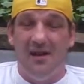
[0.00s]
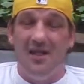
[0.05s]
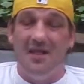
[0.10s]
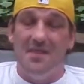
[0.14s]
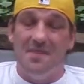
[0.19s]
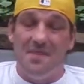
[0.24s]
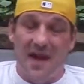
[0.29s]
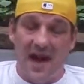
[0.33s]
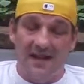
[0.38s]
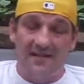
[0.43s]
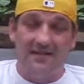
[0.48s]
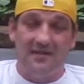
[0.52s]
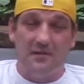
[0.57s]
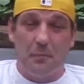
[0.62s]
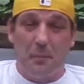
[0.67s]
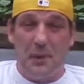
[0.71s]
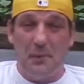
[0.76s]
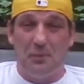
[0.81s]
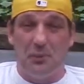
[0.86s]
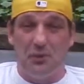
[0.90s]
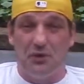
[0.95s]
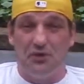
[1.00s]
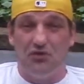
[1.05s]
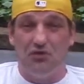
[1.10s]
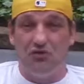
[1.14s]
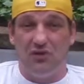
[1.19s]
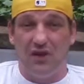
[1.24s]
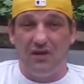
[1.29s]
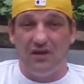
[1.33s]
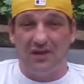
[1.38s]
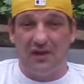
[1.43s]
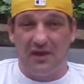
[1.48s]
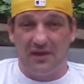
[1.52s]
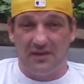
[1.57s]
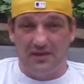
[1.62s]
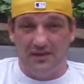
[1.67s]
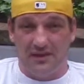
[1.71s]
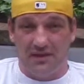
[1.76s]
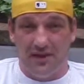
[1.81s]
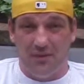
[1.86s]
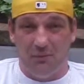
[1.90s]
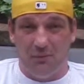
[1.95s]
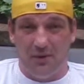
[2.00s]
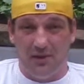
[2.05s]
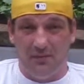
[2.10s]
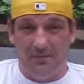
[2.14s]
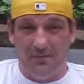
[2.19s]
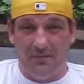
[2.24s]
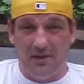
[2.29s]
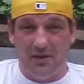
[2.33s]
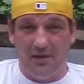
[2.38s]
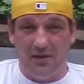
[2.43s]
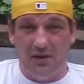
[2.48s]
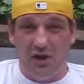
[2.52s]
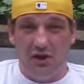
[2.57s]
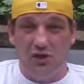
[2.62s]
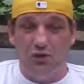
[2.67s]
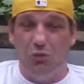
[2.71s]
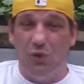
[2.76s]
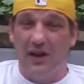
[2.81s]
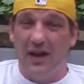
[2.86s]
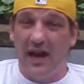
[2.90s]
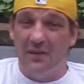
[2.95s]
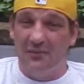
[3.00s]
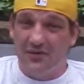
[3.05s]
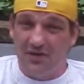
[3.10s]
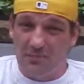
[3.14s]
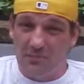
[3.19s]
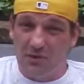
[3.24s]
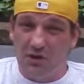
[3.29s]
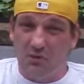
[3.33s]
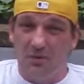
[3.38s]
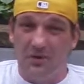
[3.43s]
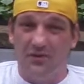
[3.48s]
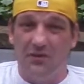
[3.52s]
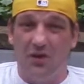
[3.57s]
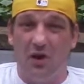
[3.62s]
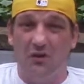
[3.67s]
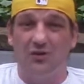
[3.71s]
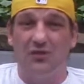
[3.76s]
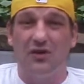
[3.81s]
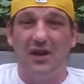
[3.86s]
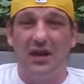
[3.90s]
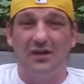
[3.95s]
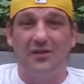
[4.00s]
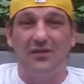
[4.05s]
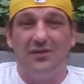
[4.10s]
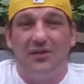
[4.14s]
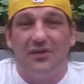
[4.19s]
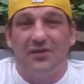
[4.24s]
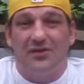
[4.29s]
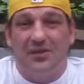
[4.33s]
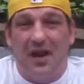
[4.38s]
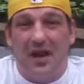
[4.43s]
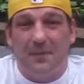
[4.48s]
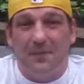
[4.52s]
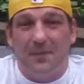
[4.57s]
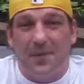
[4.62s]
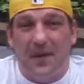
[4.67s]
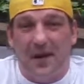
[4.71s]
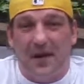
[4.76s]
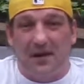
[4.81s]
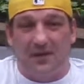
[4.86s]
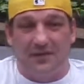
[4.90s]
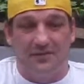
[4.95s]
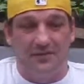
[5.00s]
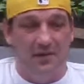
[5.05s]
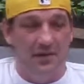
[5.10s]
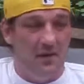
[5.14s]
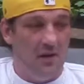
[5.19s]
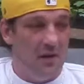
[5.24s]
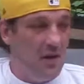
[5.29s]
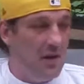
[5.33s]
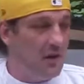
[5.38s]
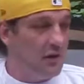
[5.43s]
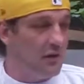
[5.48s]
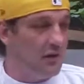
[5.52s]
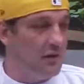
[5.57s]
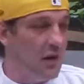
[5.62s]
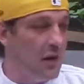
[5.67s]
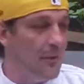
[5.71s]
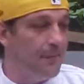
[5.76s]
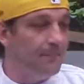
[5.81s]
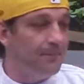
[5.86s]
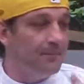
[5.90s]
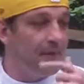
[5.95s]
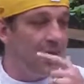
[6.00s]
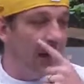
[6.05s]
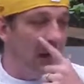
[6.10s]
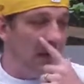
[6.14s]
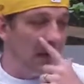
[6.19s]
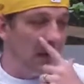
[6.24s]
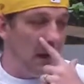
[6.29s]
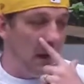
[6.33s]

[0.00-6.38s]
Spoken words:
that's the people that you need to get with. You know, you want to have similar results, you got to do the same things, you know? And